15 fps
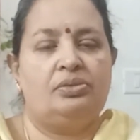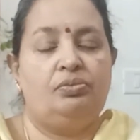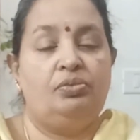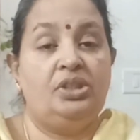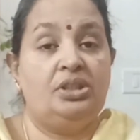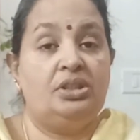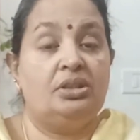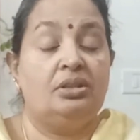
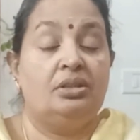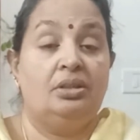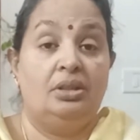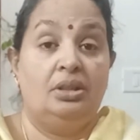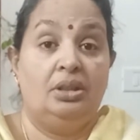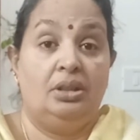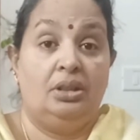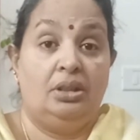which
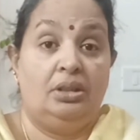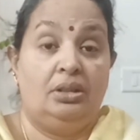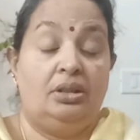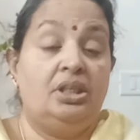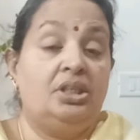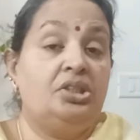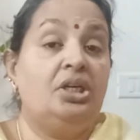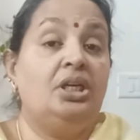
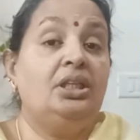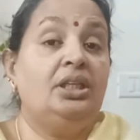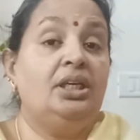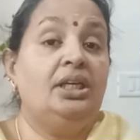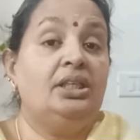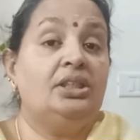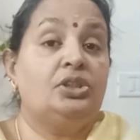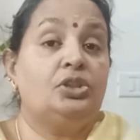Dashratha
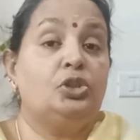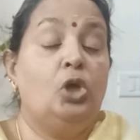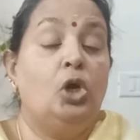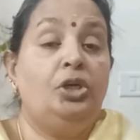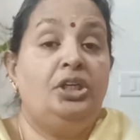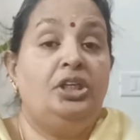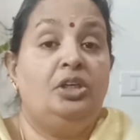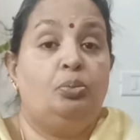is
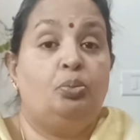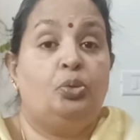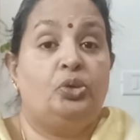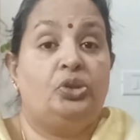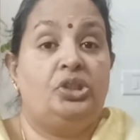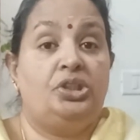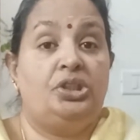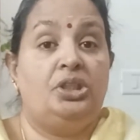not in a
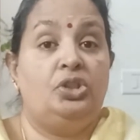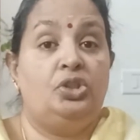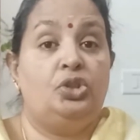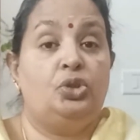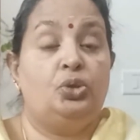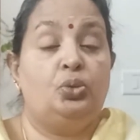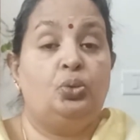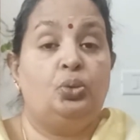position
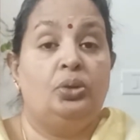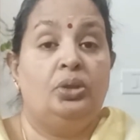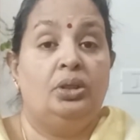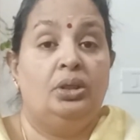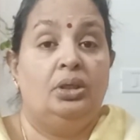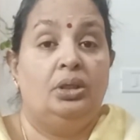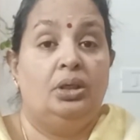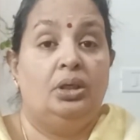to
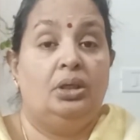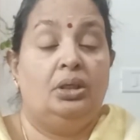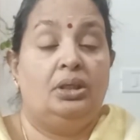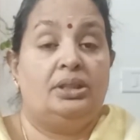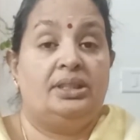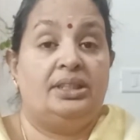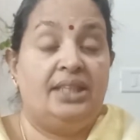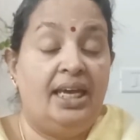
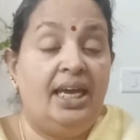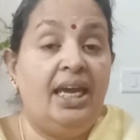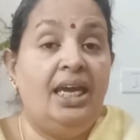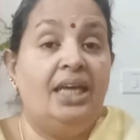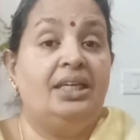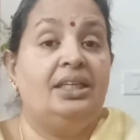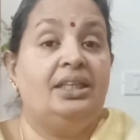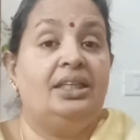say
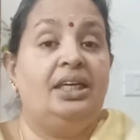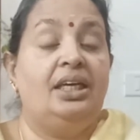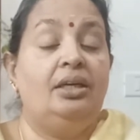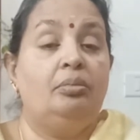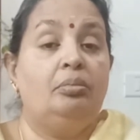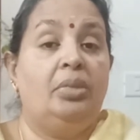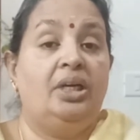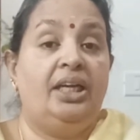anything,
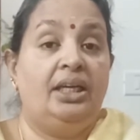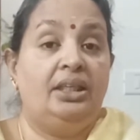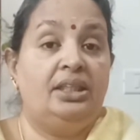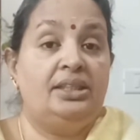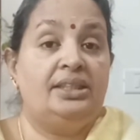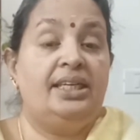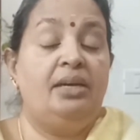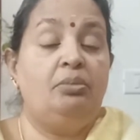but at the
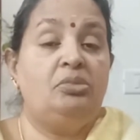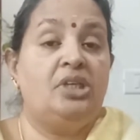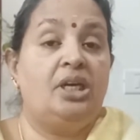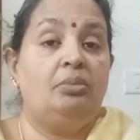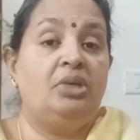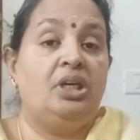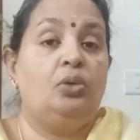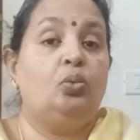same
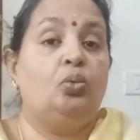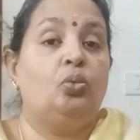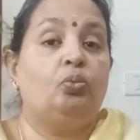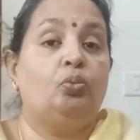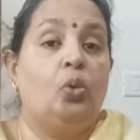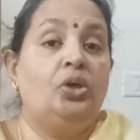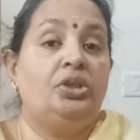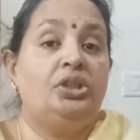time he
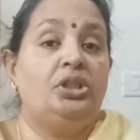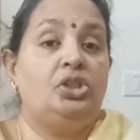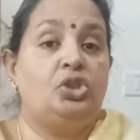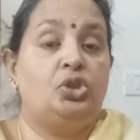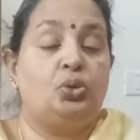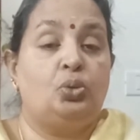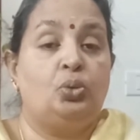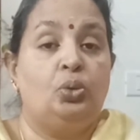wanted
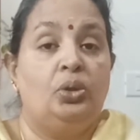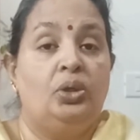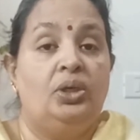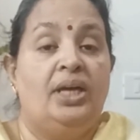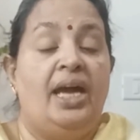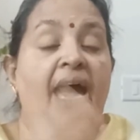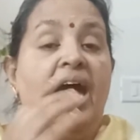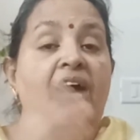to
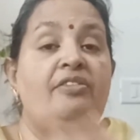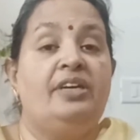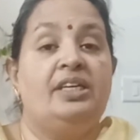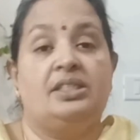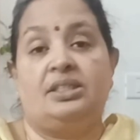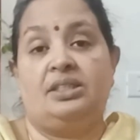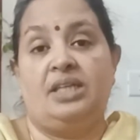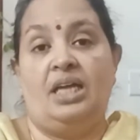have
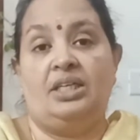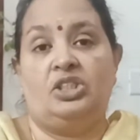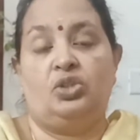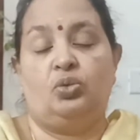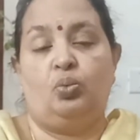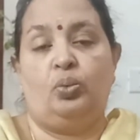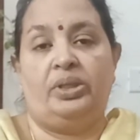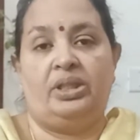his
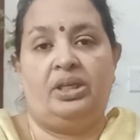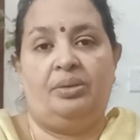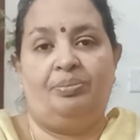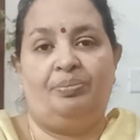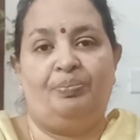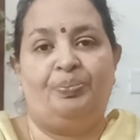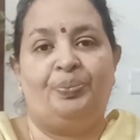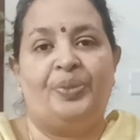sons with him.
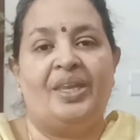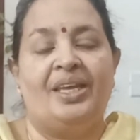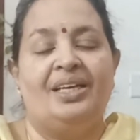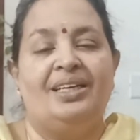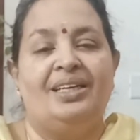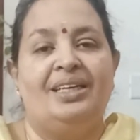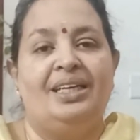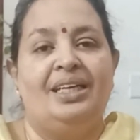
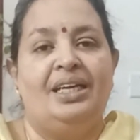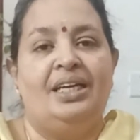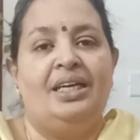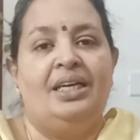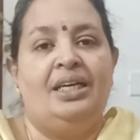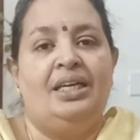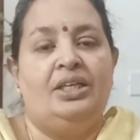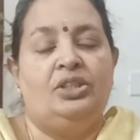
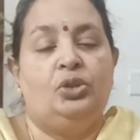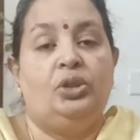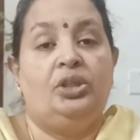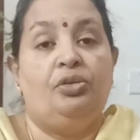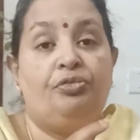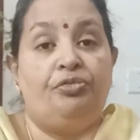So the